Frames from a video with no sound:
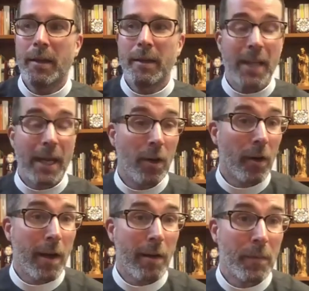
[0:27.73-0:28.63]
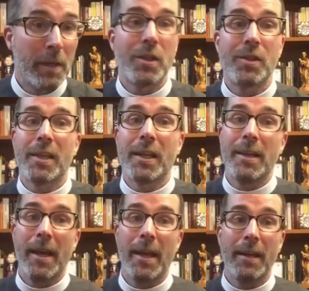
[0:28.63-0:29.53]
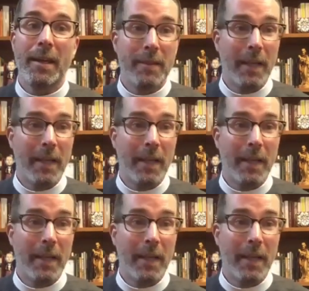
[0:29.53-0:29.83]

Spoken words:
attended our confirmation Sunday,